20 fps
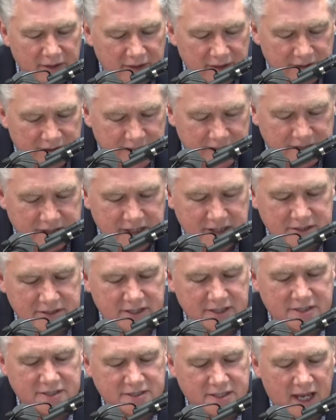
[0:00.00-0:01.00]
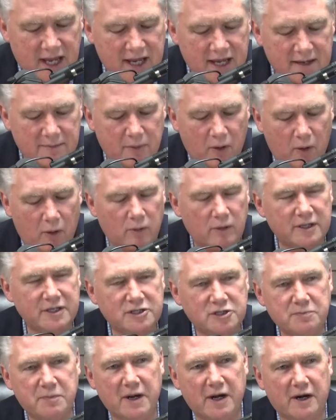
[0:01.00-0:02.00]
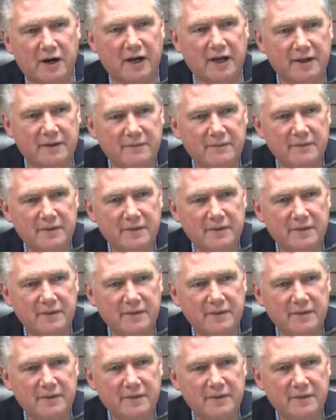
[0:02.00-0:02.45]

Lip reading: this is the same Holy Spirit